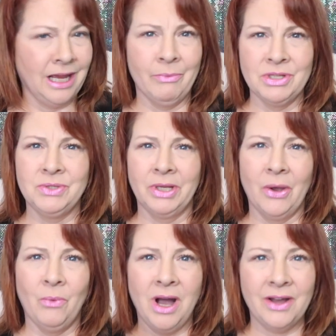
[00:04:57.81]
I was doing
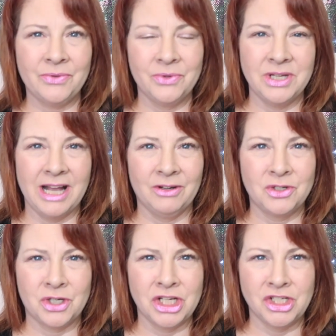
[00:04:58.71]
a walkthrough Dollar
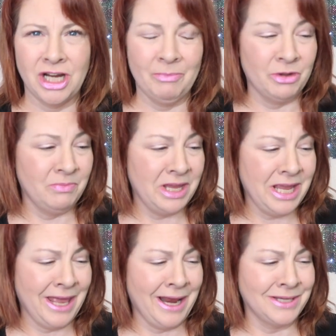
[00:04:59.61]
Tree shop with
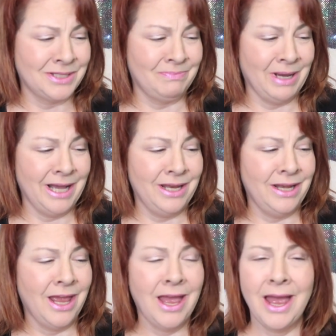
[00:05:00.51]
me and I
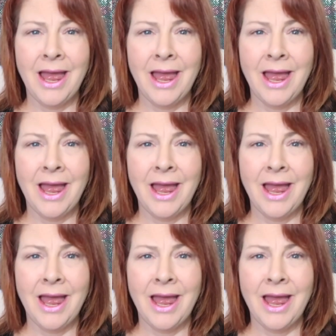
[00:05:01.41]
spotted